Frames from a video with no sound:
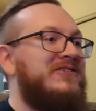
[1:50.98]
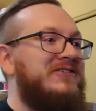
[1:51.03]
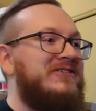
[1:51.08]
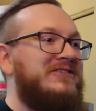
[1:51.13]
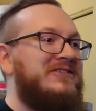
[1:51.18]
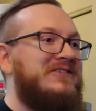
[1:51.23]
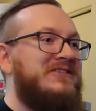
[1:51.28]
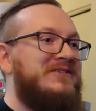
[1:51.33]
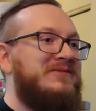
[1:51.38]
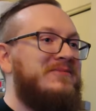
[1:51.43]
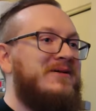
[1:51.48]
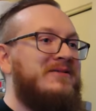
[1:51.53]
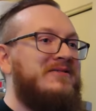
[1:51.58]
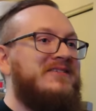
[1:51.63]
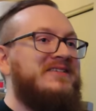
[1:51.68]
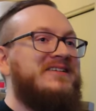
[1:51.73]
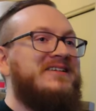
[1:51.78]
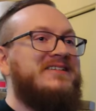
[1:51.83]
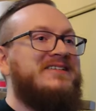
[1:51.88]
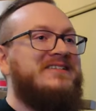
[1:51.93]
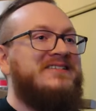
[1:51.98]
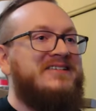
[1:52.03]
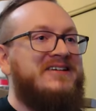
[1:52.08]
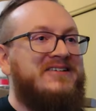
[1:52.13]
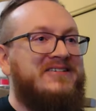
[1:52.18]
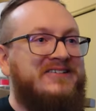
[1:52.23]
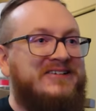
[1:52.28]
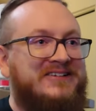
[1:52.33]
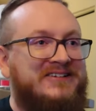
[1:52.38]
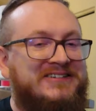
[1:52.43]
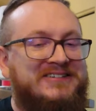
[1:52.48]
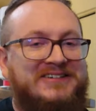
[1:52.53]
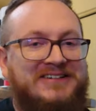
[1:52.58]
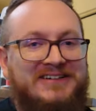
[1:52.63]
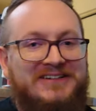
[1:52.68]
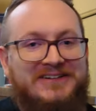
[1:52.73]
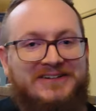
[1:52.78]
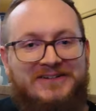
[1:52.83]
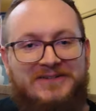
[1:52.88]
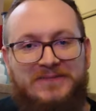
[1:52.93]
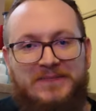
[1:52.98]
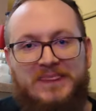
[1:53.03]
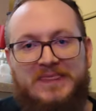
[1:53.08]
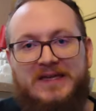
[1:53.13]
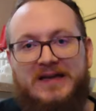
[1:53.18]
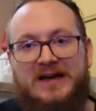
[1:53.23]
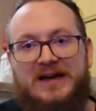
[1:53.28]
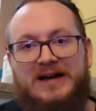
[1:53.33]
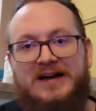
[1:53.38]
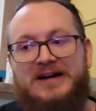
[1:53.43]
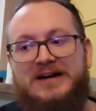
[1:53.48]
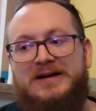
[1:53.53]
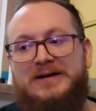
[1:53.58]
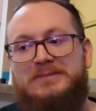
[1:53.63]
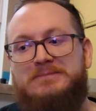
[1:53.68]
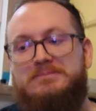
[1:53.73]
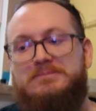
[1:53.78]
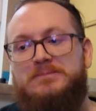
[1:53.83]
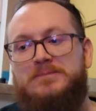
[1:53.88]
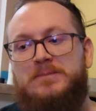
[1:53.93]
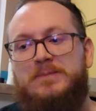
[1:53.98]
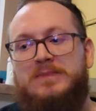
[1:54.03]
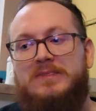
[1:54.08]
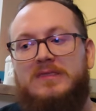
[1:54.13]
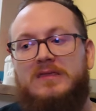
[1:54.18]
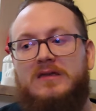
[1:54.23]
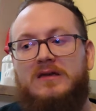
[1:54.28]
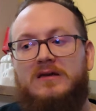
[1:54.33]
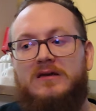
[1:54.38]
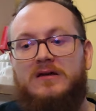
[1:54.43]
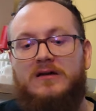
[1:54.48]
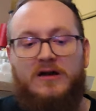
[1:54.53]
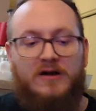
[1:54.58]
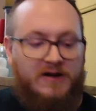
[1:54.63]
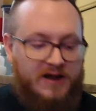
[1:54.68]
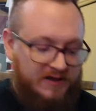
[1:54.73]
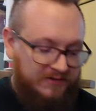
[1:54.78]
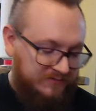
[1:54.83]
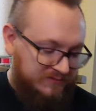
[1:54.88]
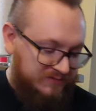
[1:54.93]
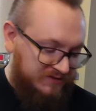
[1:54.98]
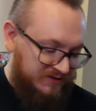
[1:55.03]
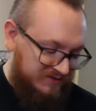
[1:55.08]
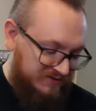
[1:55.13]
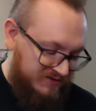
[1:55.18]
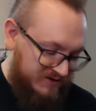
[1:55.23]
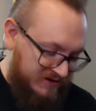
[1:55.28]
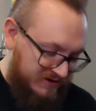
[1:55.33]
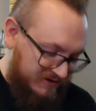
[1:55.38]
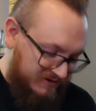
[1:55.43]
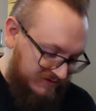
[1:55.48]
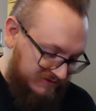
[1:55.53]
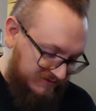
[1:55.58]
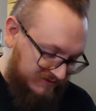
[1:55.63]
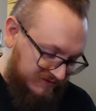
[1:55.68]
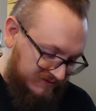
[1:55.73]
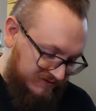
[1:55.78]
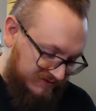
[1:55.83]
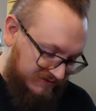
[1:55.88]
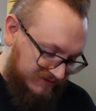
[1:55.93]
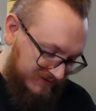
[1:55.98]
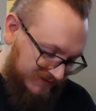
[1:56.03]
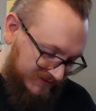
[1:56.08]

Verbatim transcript: yes. So it probably doesn't sound good. Um, all right, six cards.